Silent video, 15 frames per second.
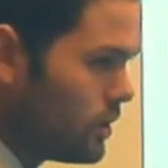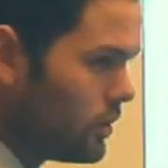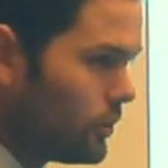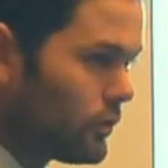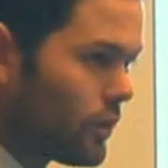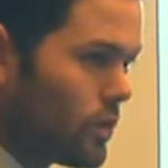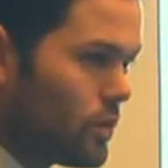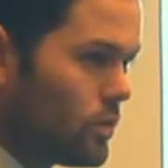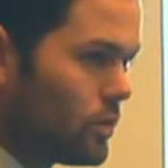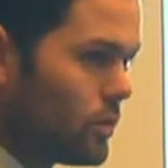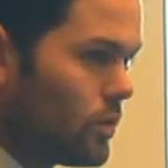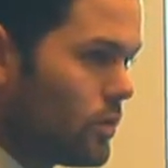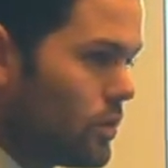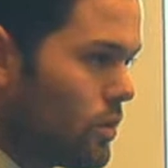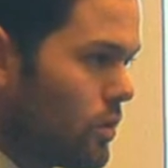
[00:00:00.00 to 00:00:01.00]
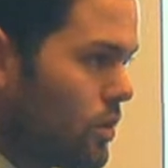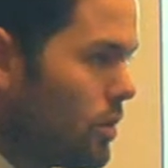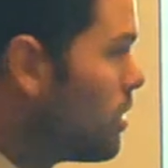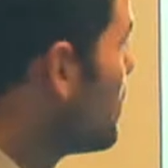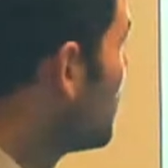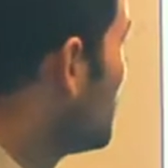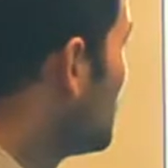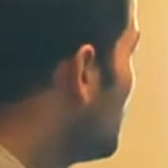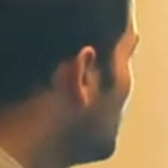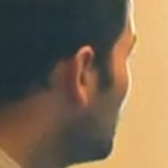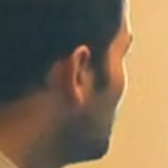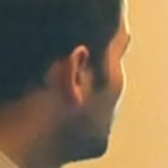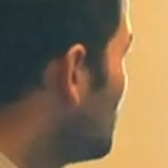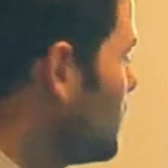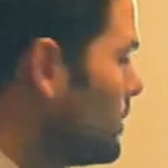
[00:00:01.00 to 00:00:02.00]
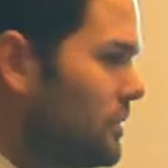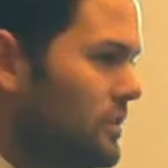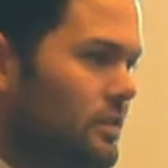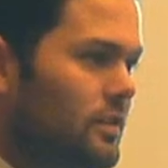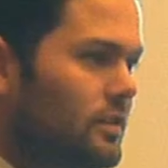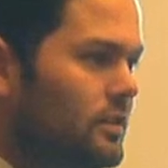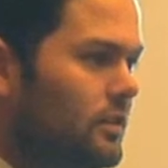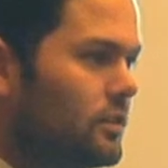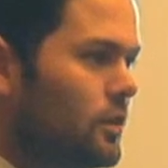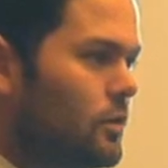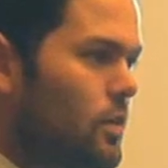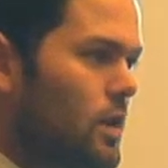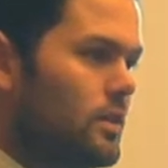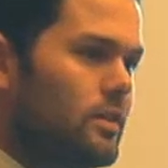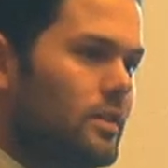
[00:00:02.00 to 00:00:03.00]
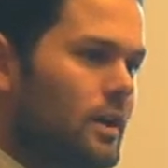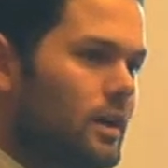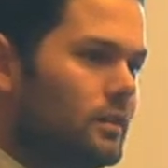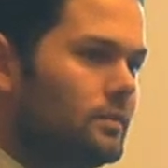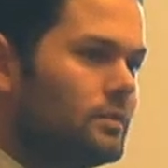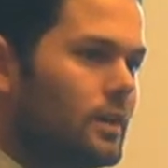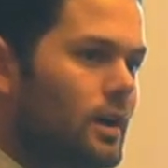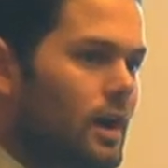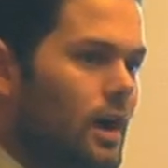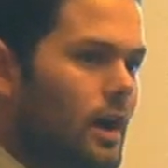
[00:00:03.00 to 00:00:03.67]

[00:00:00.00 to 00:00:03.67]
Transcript: So statistics are one thing,